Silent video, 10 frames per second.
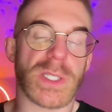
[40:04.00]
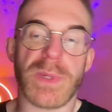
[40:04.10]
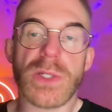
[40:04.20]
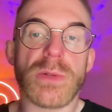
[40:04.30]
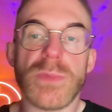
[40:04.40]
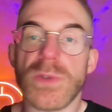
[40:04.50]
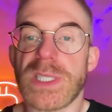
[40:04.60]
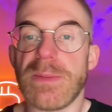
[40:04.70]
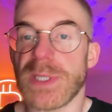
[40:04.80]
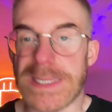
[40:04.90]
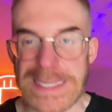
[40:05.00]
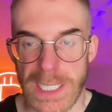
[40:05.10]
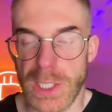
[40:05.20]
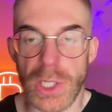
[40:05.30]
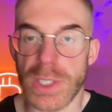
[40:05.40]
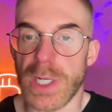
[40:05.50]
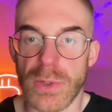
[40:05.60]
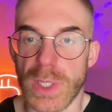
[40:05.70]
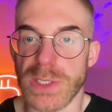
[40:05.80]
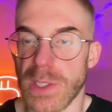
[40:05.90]
Bitcoin moves seamlessly aclo-
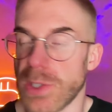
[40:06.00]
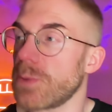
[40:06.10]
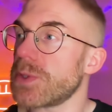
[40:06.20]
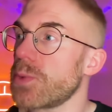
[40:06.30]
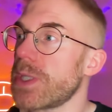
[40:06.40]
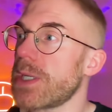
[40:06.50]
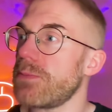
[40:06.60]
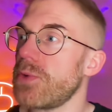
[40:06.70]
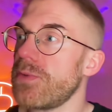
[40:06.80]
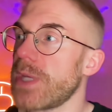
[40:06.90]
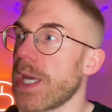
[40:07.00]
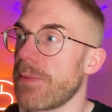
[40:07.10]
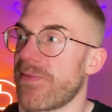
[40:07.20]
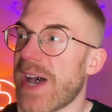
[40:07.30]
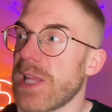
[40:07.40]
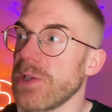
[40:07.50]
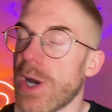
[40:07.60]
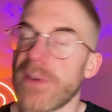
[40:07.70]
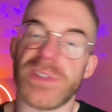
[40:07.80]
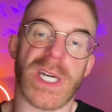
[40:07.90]
across the globe. So we can move the value
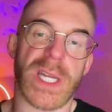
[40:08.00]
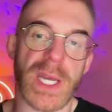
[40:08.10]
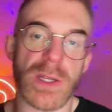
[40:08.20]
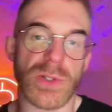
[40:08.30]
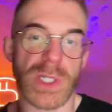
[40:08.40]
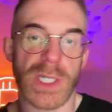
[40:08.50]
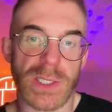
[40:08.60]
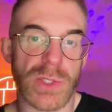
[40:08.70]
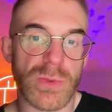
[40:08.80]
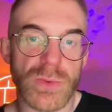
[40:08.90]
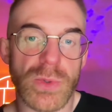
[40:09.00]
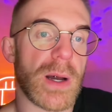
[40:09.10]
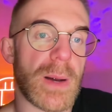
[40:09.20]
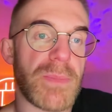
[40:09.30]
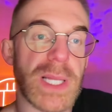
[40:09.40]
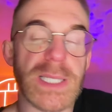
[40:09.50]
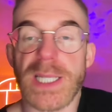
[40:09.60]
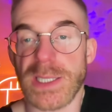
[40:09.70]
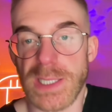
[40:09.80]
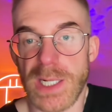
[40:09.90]
of that energy into a place
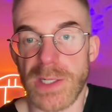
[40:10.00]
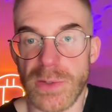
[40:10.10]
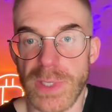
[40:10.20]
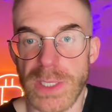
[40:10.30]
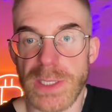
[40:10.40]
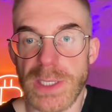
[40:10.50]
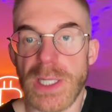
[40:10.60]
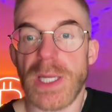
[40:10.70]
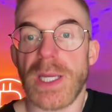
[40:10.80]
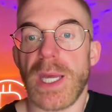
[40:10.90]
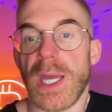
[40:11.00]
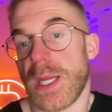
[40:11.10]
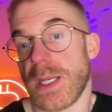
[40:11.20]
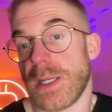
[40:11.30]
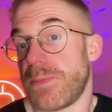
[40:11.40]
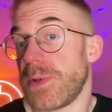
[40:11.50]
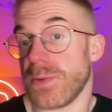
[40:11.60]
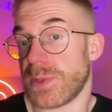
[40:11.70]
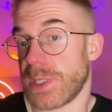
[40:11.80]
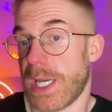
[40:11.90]
that is near the grid and
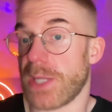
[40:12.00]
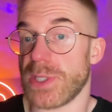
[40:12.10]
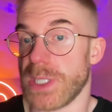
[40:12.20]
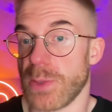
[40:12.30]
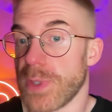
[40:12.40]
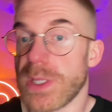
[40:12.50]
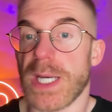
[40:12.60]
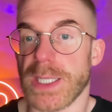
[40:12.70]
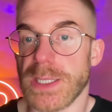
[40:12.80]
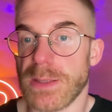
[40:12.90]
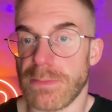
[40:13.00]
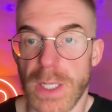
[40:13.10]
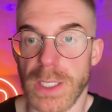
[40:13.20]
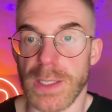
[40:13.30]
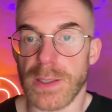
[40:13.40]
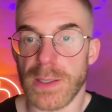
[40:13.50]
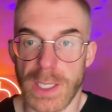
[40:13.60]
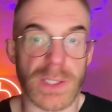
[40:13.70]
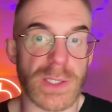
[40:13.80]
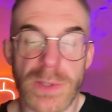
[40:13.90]
produce energy with that money
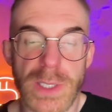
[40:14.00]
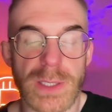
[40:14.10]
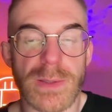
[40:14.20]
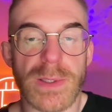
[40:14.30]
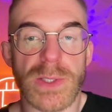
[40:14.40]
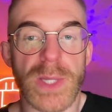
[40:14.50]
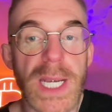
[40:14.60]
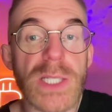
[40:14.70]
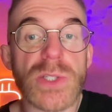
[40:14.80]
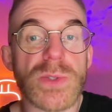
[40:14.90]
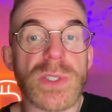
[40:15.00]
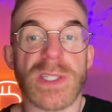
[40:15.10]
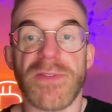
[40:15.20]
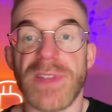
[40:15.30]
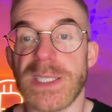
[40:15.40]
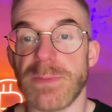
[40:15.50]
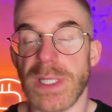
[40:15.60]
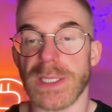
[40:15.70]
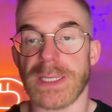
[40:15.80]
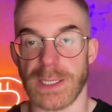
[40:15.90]
near the grid. So that introduces a
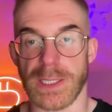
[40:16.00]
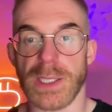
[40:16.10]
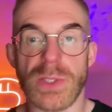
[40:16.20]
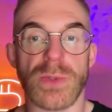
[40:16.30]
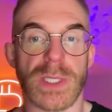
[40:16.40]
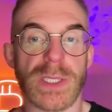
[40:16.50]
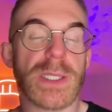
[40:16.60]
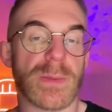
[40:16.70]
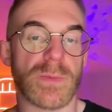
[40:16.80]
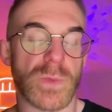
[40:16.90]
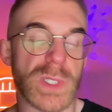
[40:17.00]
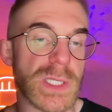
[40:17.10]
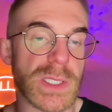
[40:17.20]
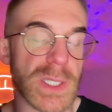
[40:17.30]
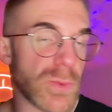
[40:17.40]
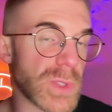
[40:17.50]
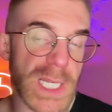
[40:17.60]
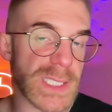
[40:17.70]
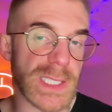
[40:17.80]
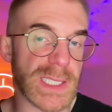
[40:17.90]
flexibility into the system, which is uh, which
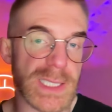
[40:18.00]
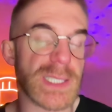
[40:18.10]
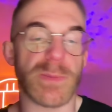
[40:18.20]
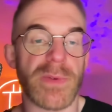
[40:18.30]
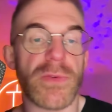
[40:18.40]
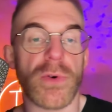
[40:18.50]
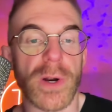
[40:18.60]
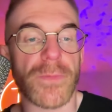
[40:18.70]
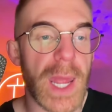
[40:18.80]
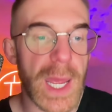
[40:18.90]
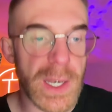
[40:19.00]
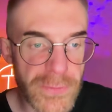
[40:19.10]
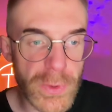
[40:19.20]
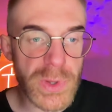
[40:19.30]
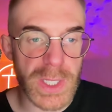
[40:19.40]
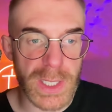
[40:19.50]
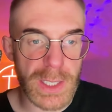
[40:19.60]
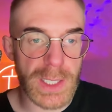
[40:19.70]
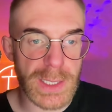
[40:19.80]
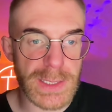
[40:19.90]
hasn't existed before. And the fourth
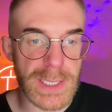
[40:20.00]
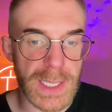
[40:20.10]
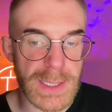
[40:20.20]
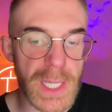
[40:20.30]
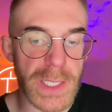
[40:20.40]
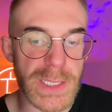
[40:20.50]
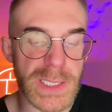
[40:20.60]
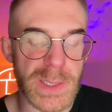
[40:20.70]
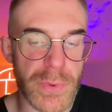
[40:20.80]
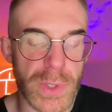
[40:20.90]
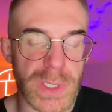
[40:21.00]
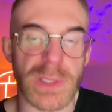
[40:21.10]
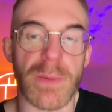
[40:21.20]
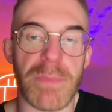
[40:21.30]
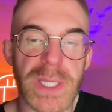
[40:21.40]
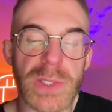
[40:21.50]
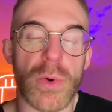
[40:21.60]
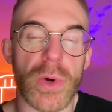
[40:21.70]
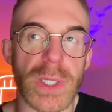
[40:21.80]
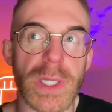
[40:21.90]
thing is that, and this is important,
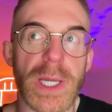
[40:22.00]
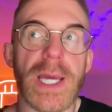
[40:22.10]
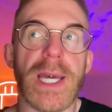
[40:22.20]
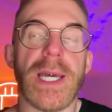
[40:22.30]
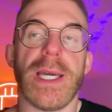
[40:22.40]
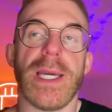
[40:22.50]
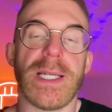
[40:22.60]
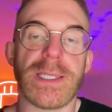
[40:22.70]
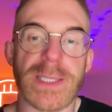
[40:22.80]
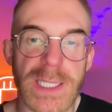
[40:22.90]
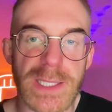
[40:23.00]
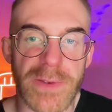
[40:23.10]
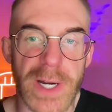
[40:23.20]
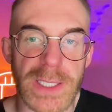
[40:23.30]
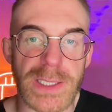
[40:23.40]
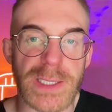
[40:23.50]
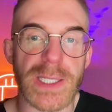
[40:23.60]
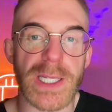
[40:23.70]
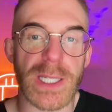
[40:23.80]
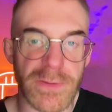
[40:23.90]
Bitcoin incentivizes
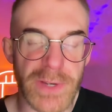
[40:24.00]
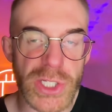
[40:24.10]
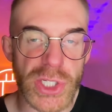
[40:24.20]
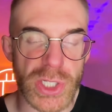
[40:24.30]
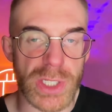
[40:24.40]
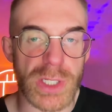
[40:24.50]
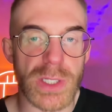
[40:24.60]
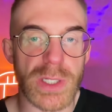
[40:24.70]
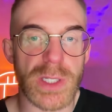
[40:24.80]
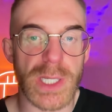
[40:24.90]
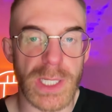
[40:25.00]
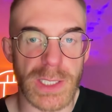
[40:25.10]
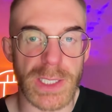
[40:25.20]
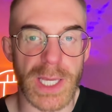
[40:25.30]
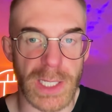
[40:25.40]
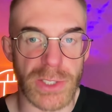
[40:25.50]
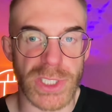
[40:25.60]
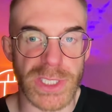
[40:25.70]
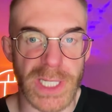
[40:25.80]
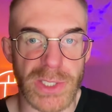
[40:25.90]
innovation in the
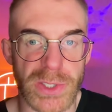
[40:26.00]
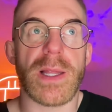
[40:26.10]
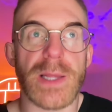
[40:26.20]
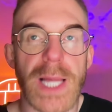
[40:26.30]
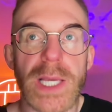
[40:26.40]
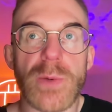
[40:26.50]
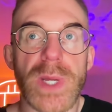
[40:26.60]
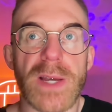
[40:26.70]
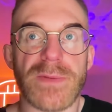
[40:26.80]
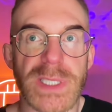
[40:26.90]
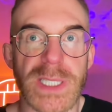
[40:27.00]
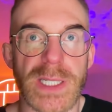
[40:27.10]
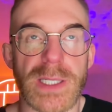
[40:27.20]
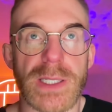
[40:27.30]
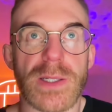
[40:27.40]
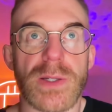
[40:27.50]
energy sector, like we have seen